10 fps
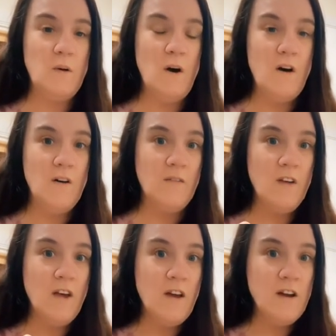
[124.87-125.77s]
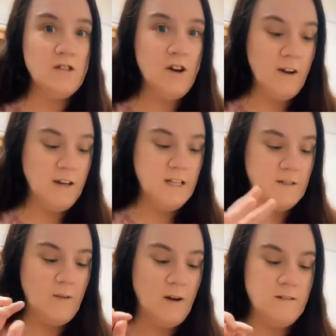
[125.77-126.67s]
of
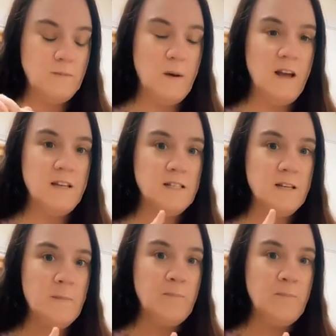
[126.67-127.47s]
Chinese 5-spice,